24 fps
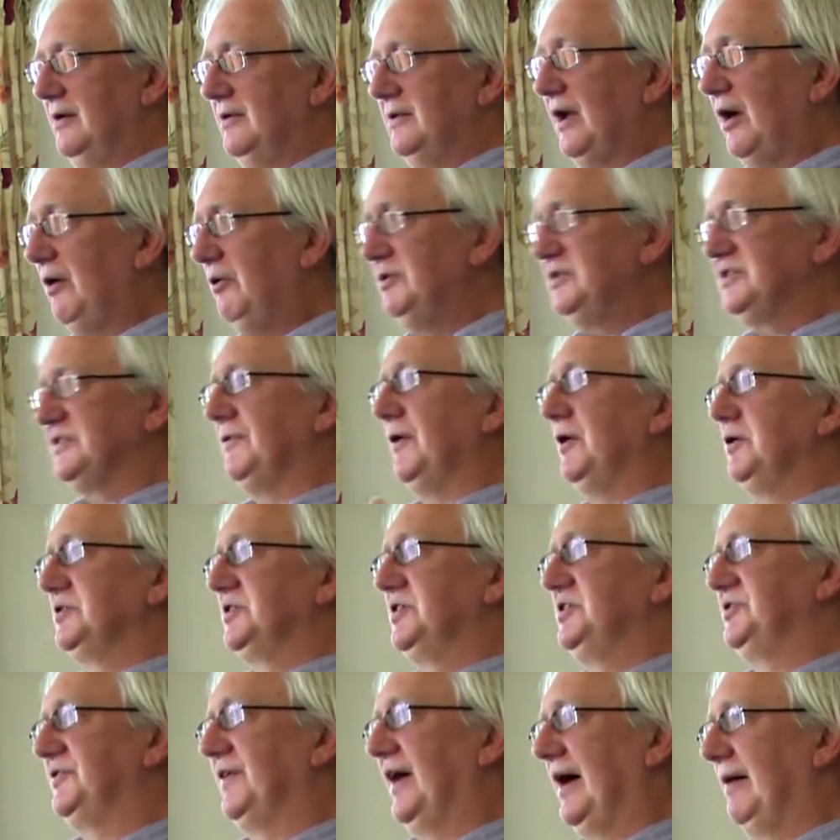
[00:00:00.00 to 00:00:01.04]
Now, whose fault
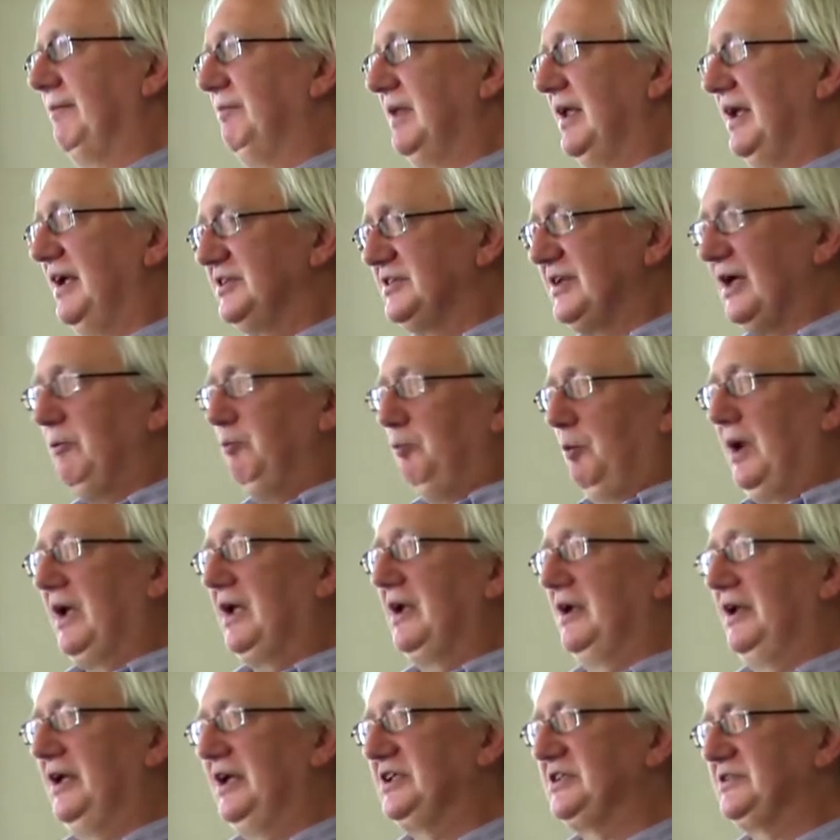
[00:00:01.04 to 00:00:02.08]
is that? Is that
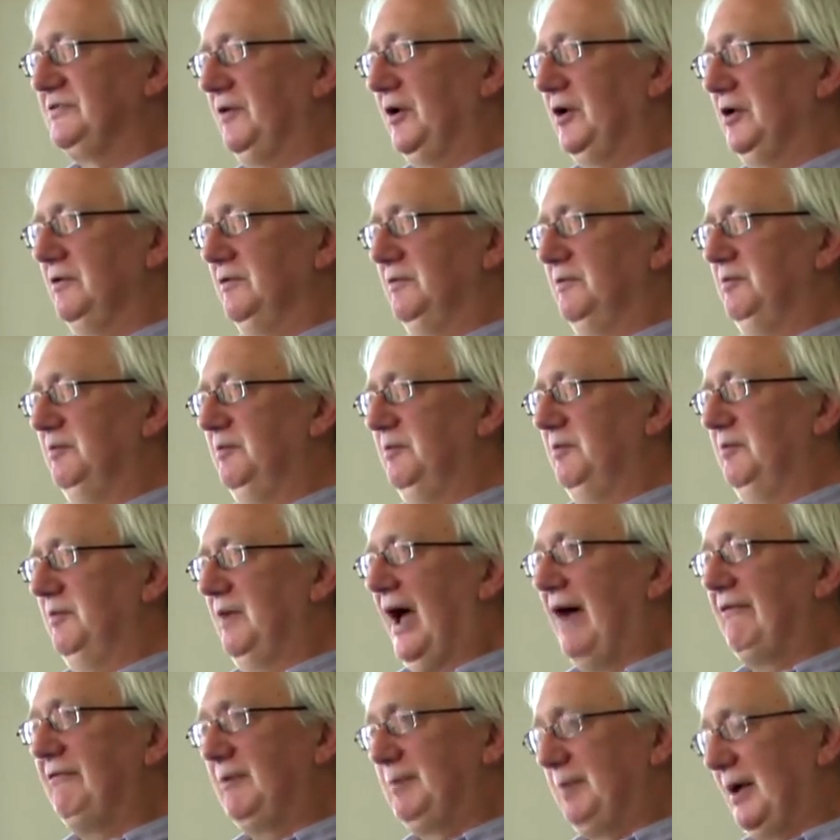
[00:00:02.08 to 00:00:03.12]
WikiLeaks' fault?
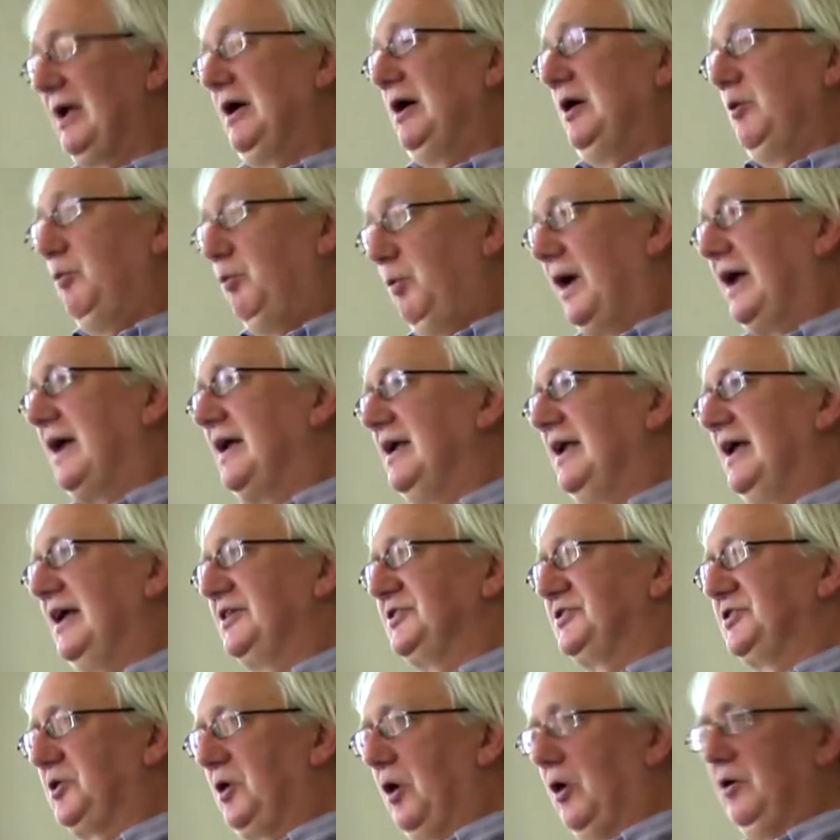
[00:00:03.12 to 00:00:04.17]

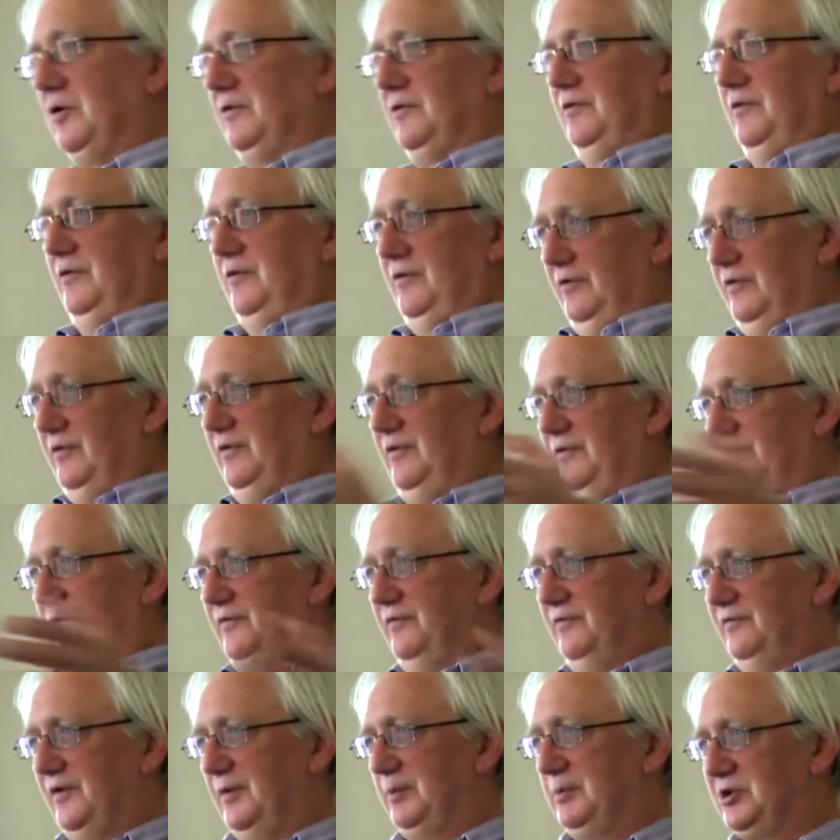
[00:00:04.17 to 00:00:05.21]
WikiLeaks got
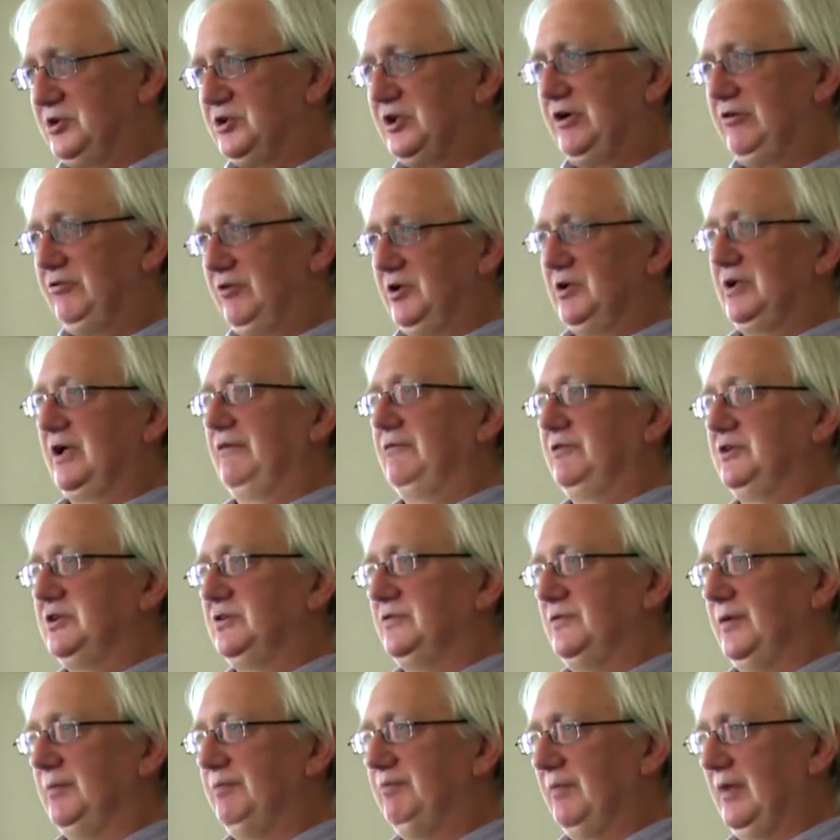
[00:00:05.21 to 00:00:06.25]
the material given to
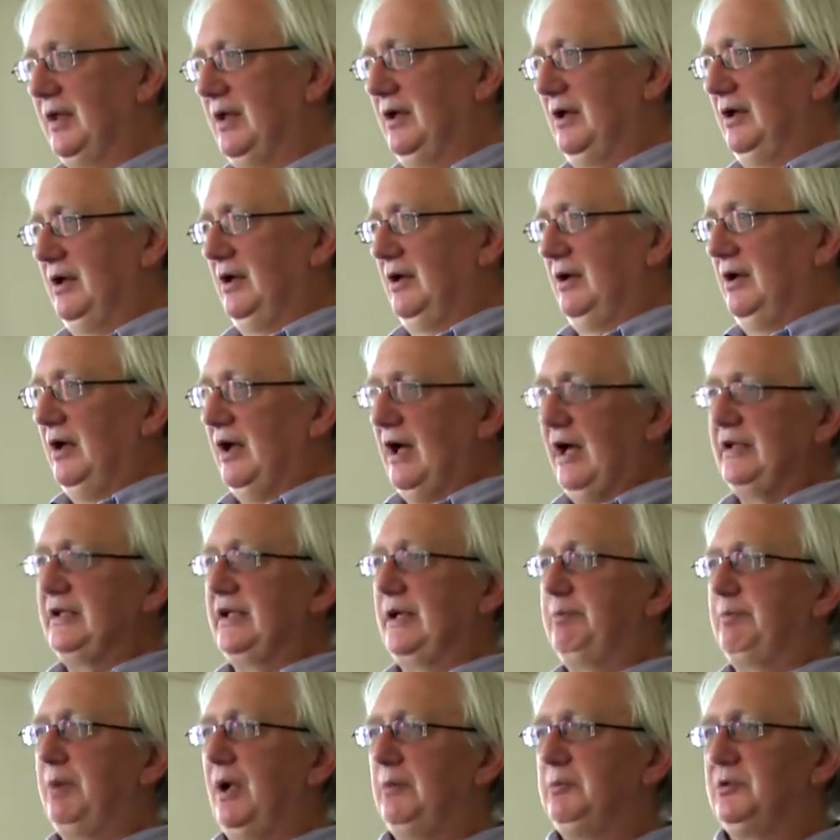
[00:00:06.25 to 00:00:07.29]
them, and
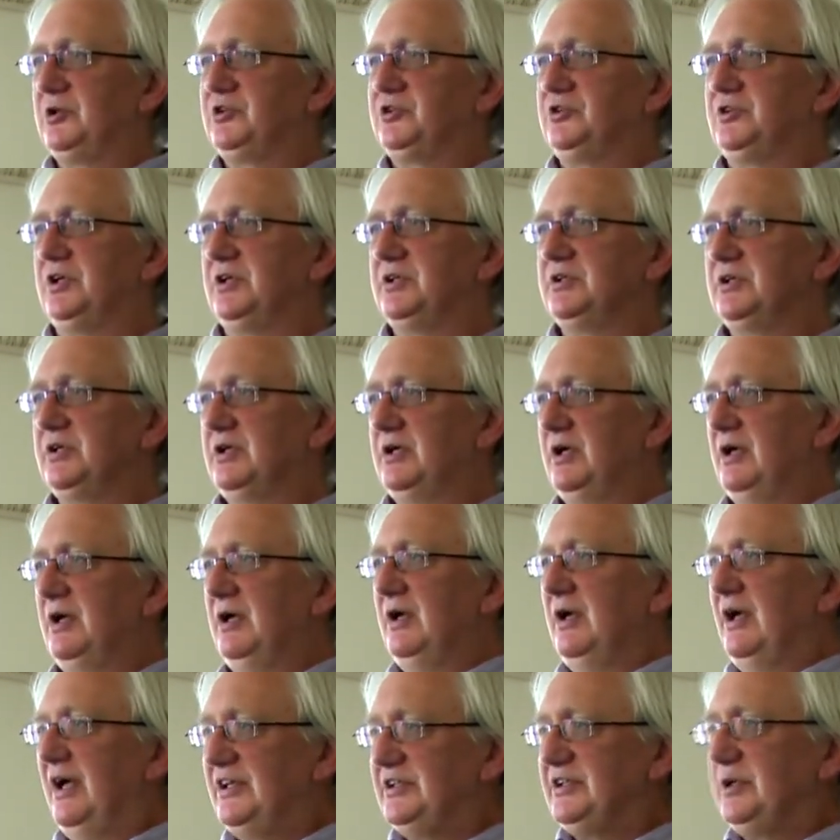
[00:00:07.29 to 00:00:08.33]
they published it.
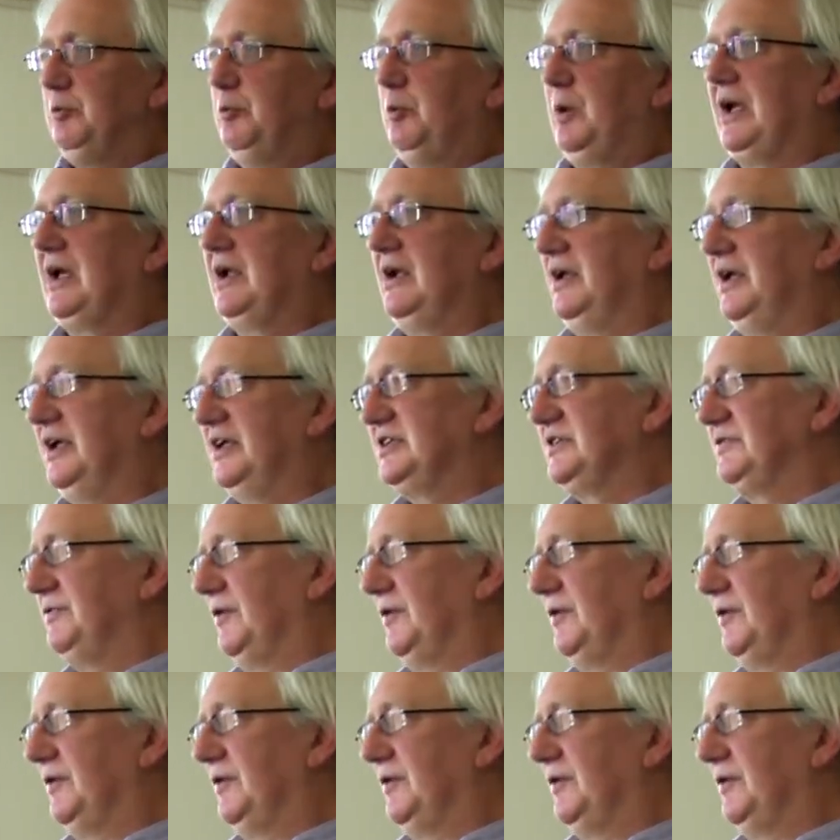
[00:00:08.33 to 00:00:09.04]
Is it WikiLeaks'